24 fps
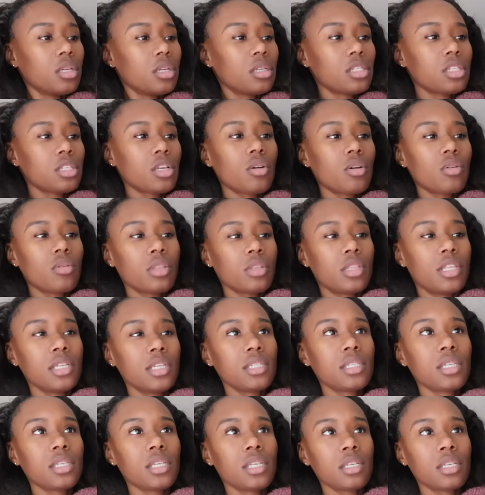so
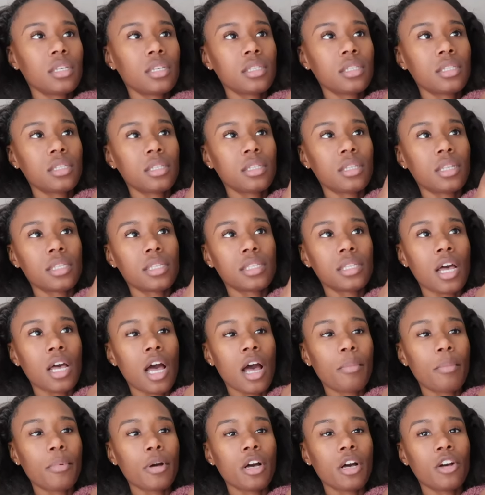this is the
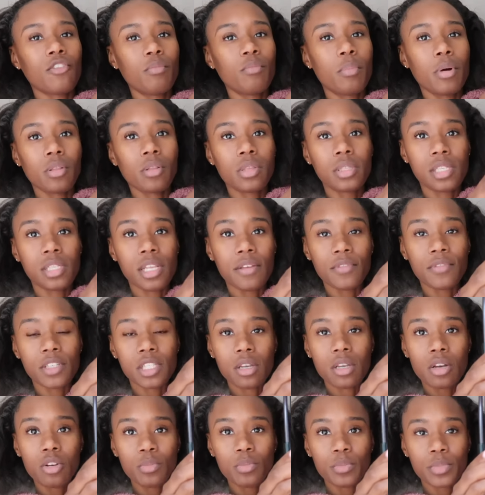top of both
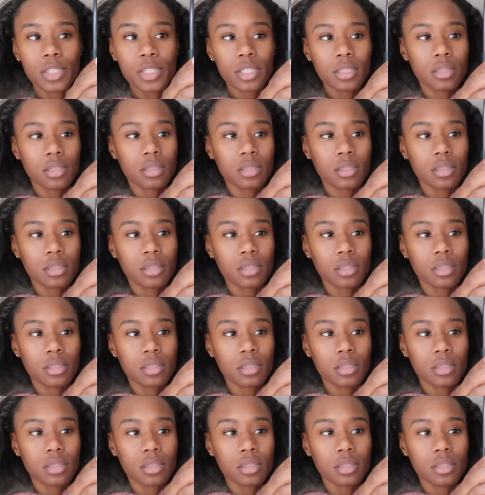stethoscopes.